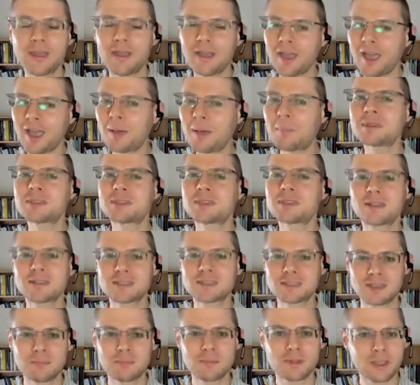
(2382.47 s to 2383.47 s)
Amazon
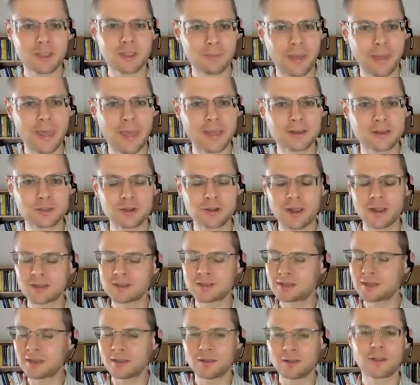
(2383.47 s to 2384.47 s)
similarly backtracked,
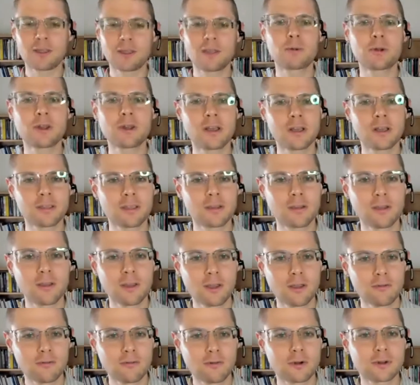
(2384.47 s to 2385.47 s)
saying, okay, we're not going to
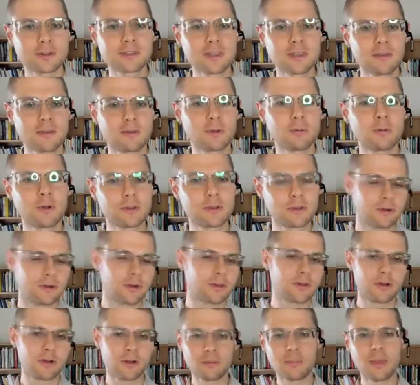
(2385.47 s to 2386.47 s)
force everyone to
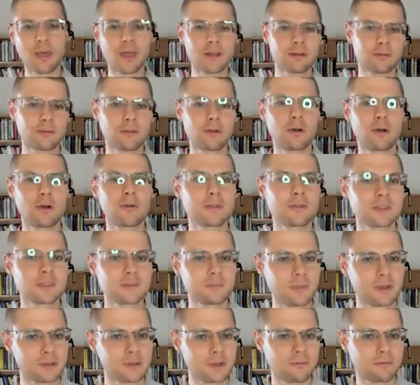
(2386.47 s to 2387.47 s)
return back to the office
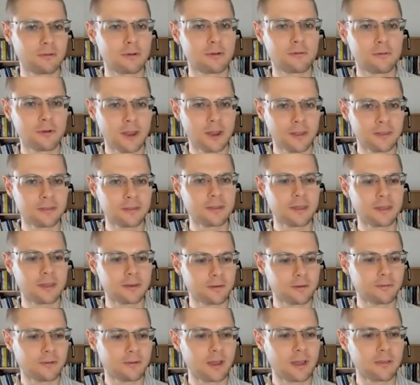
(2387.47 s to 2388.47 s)
Monday through Friday, nine to
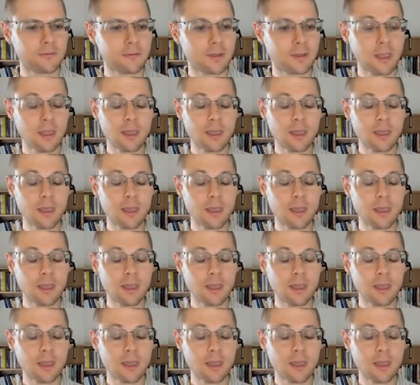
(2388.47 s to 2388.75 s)
five.